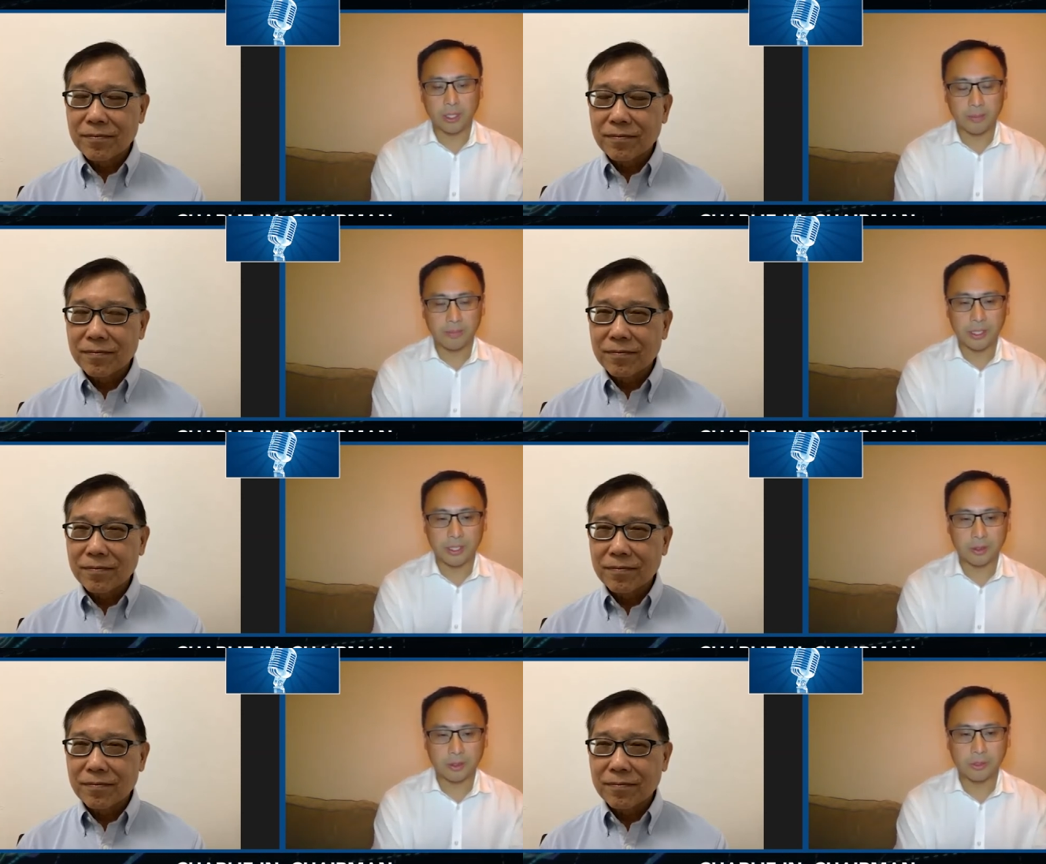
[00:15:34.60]
Speaker 1: company in
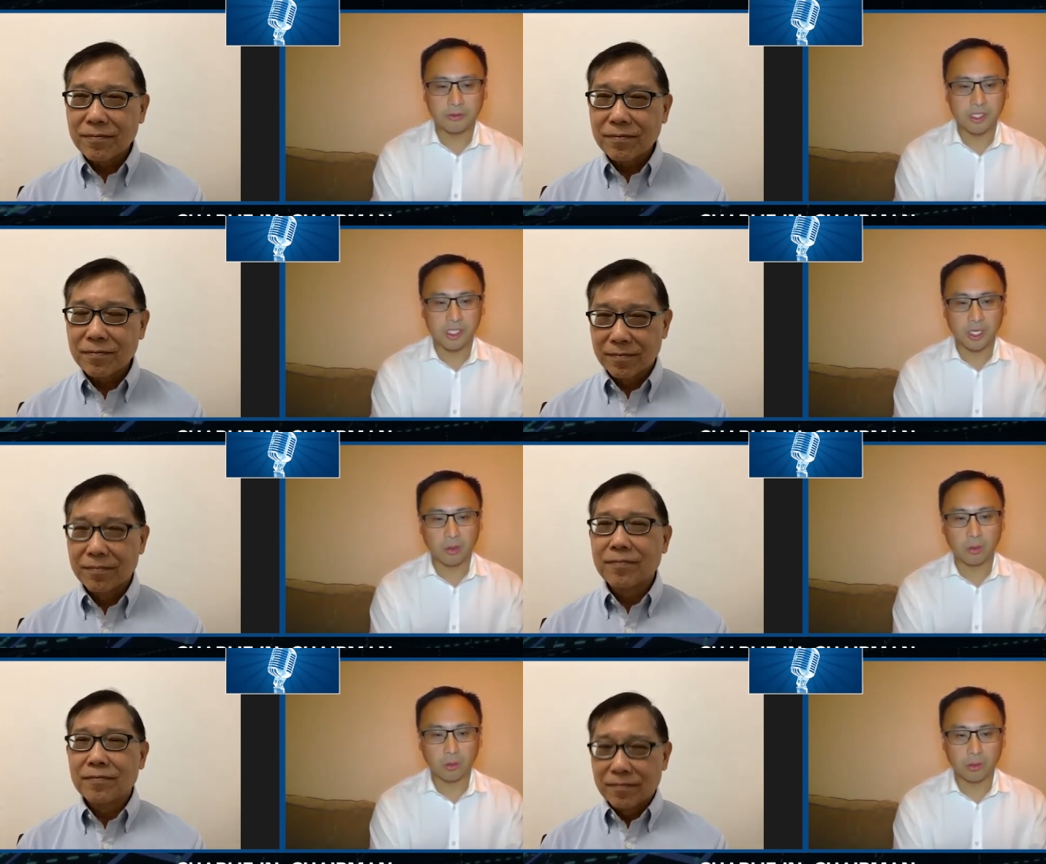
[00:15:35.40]
terms of the
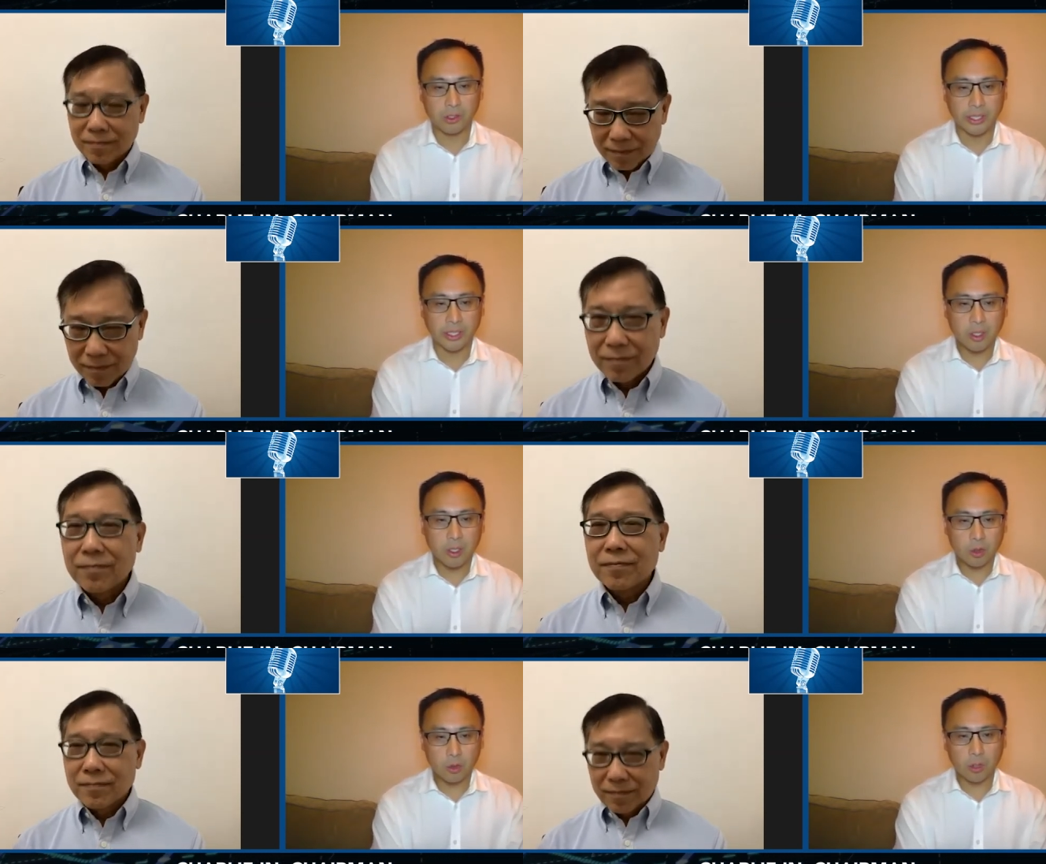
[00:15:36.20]
shareholders. Like,
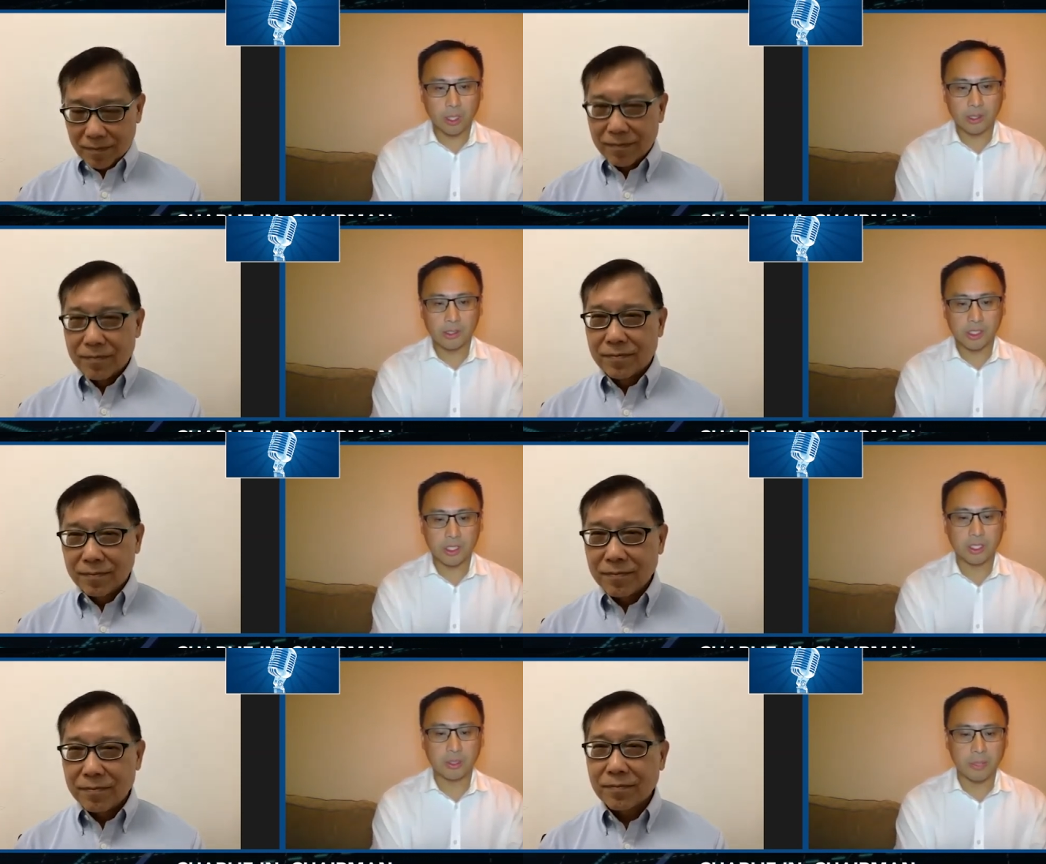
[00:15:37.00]
who are the
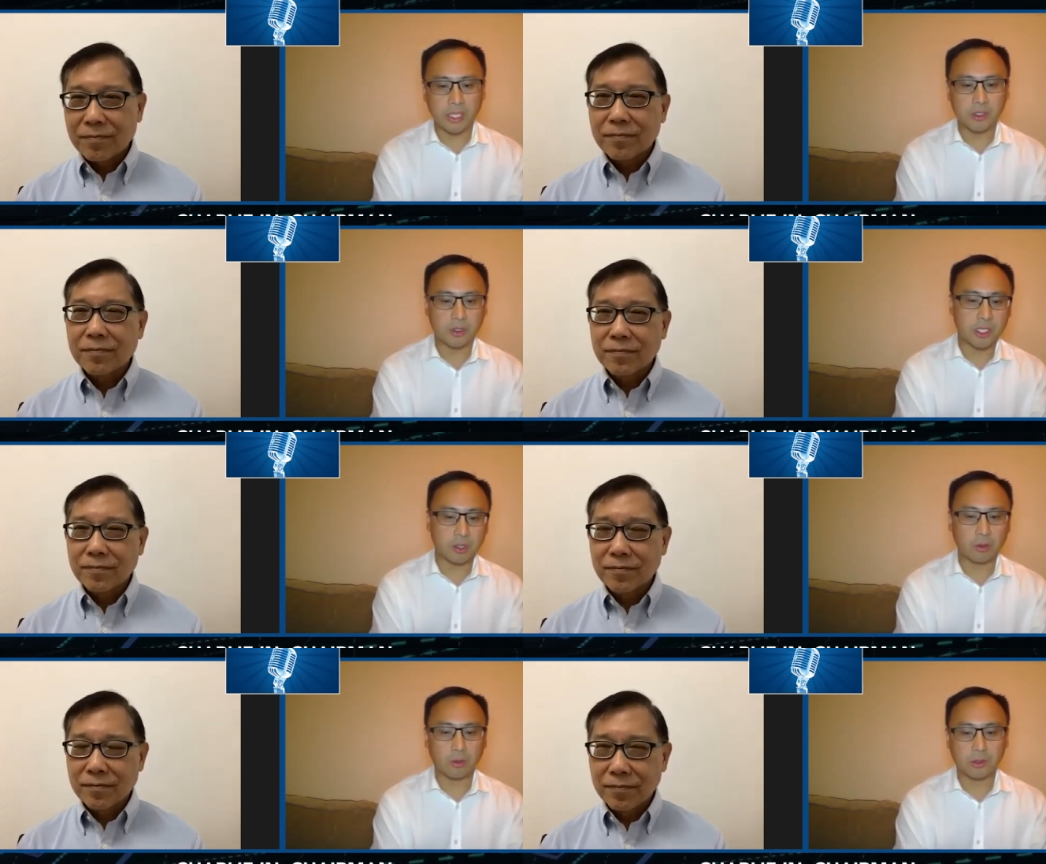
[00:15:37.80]
major
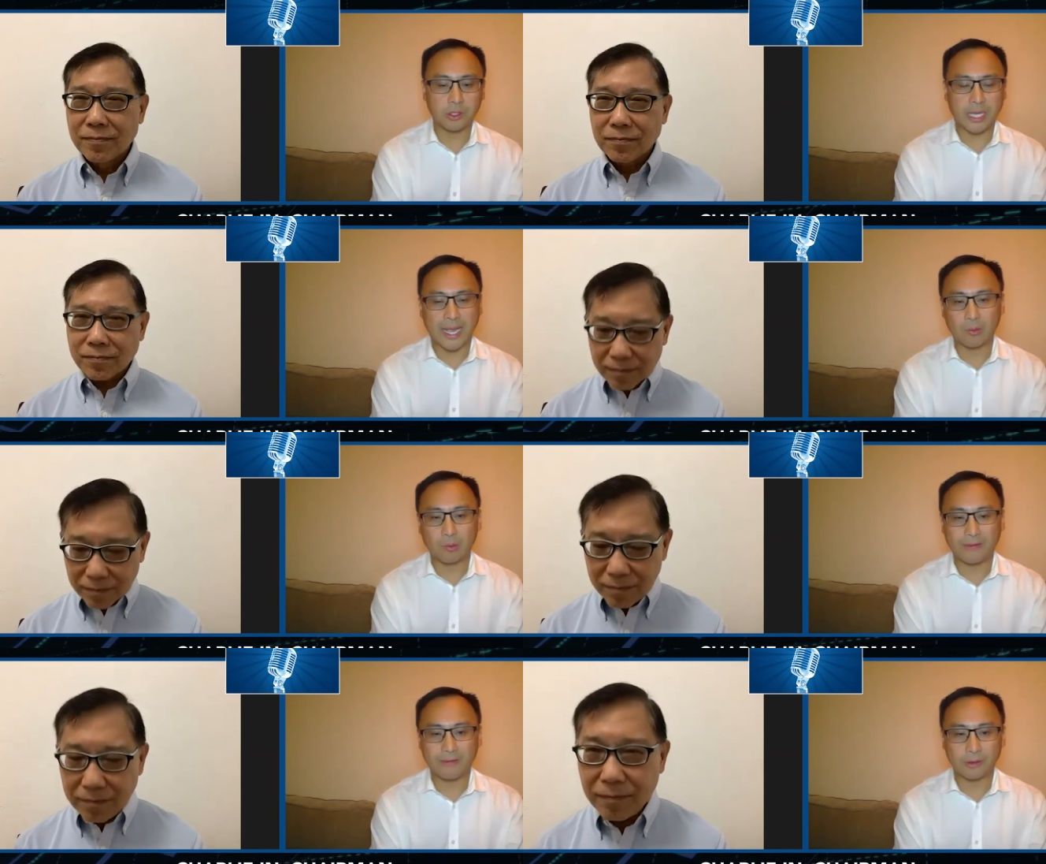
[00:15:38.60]
shareholders at
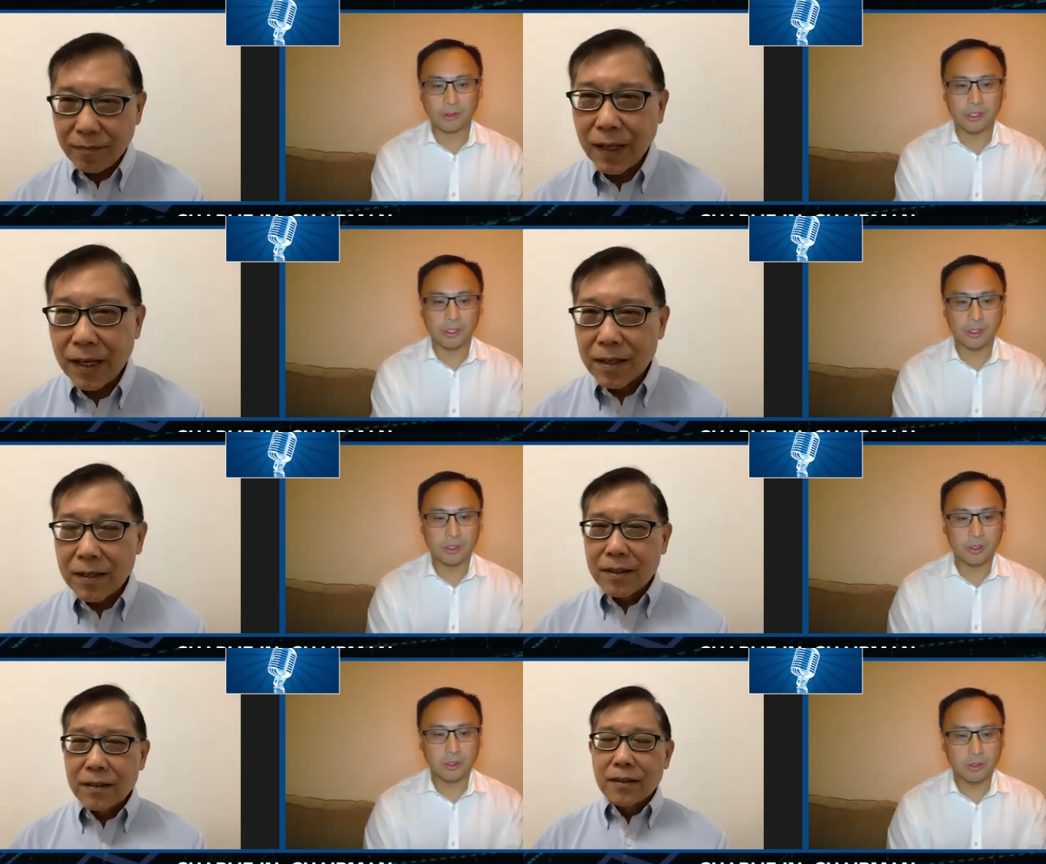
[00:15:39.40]
Raffles?
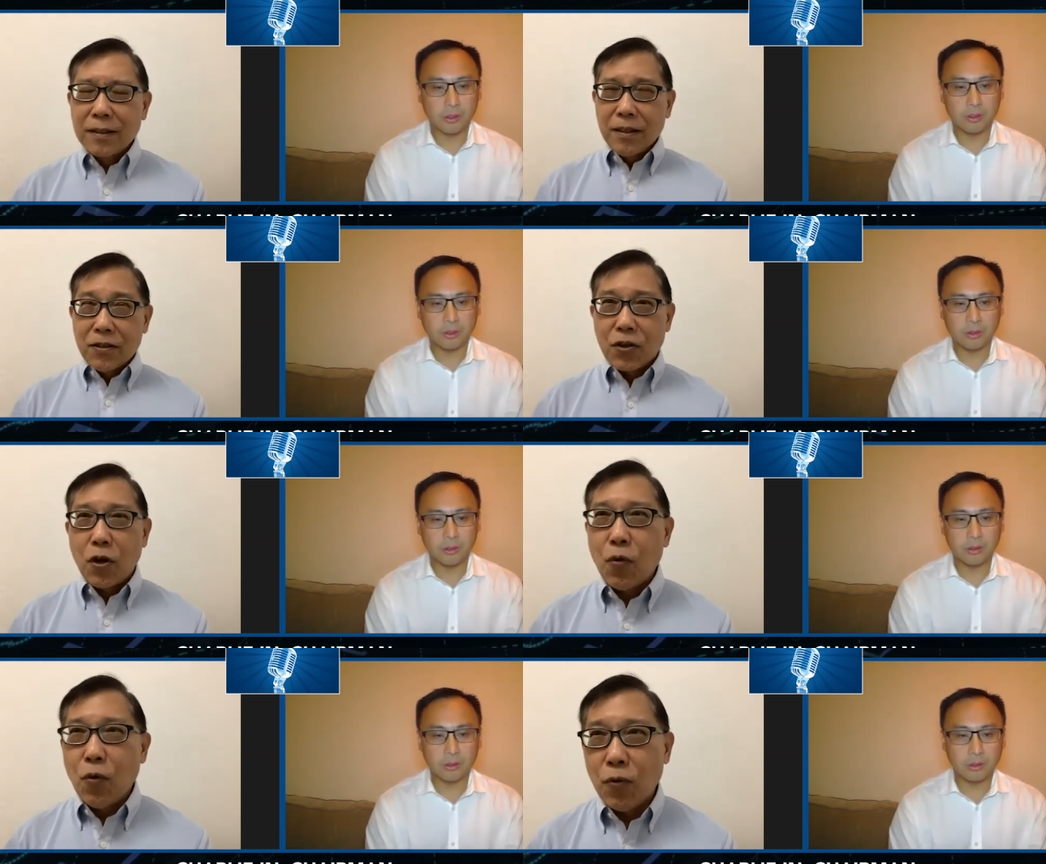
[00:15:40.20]

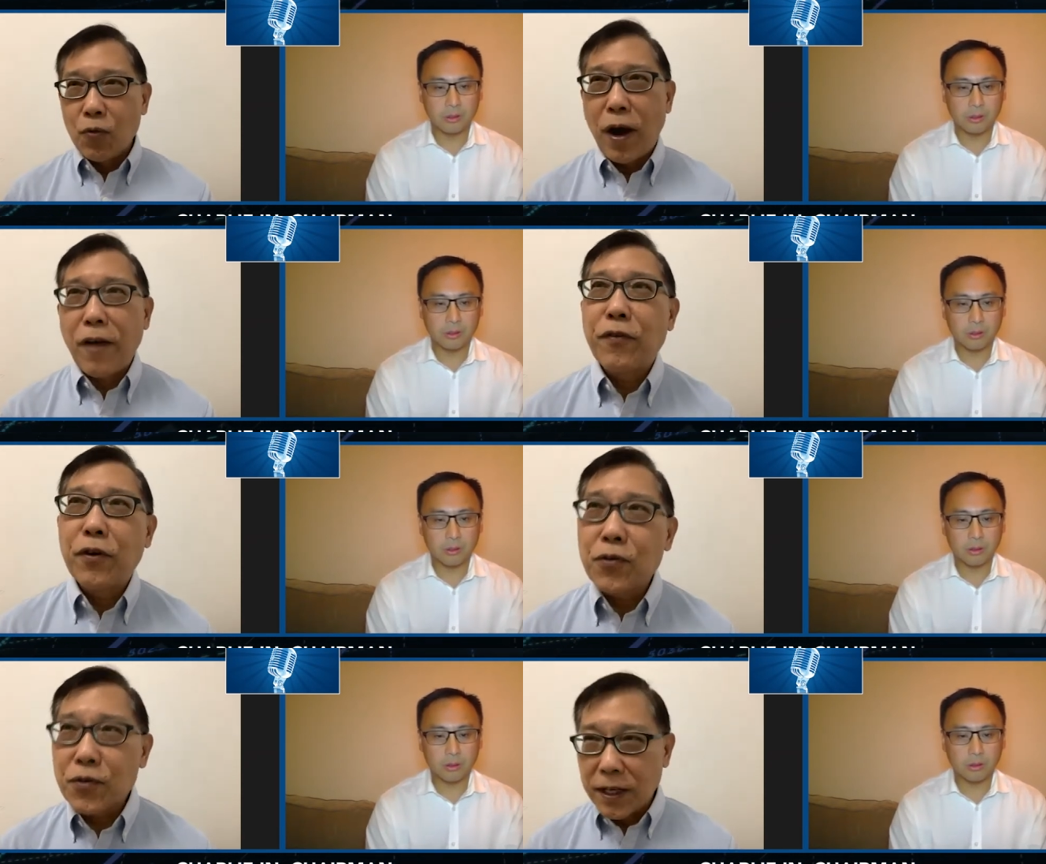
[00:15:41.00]
Speaker 2: So
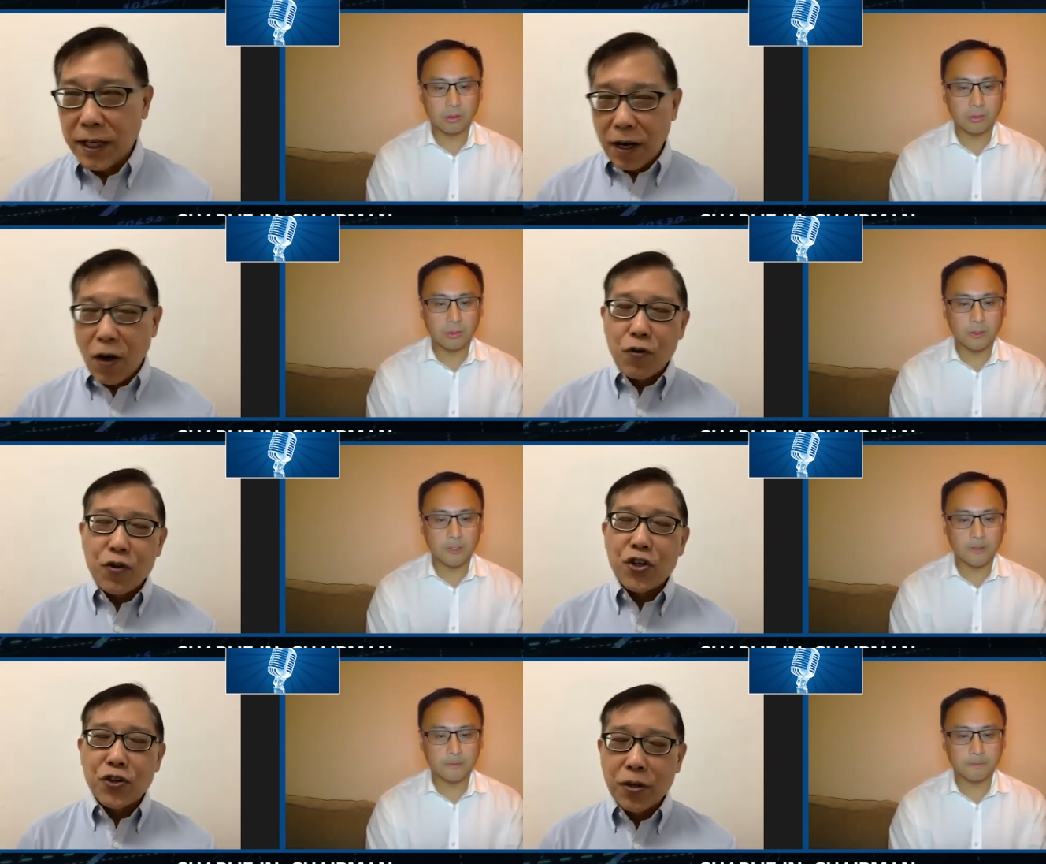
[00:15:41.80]
Raffles, the
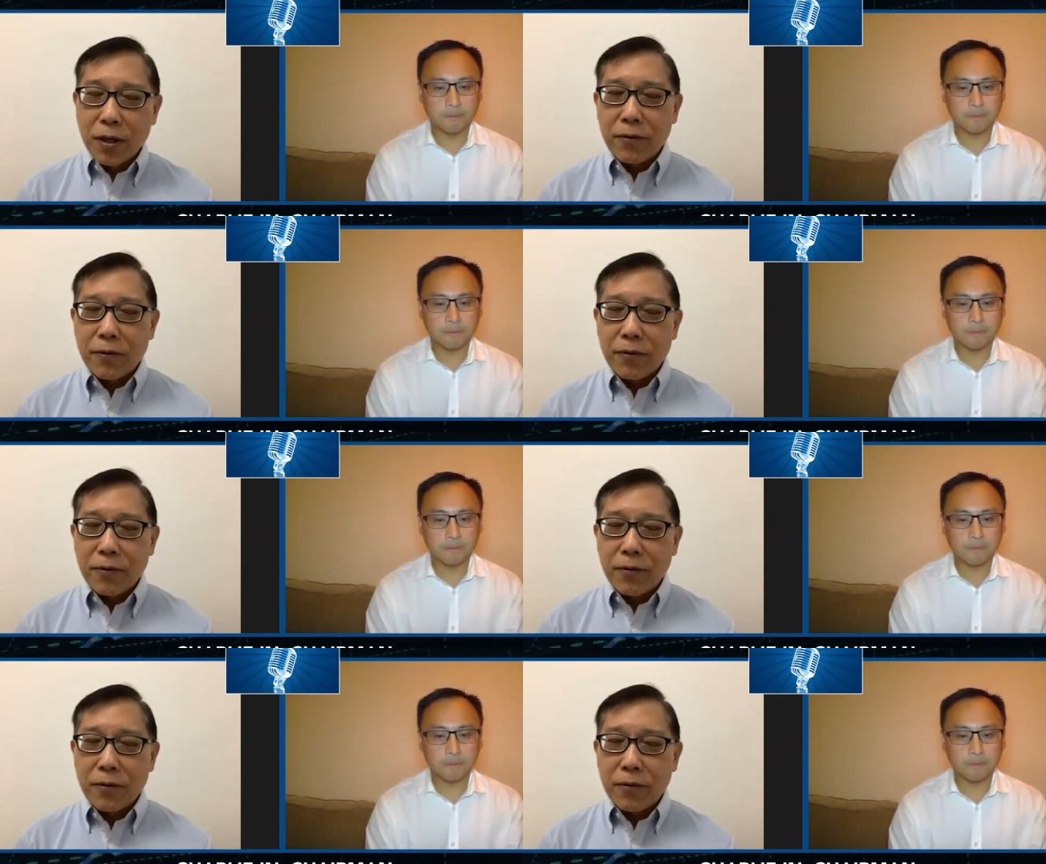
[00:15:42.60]
original,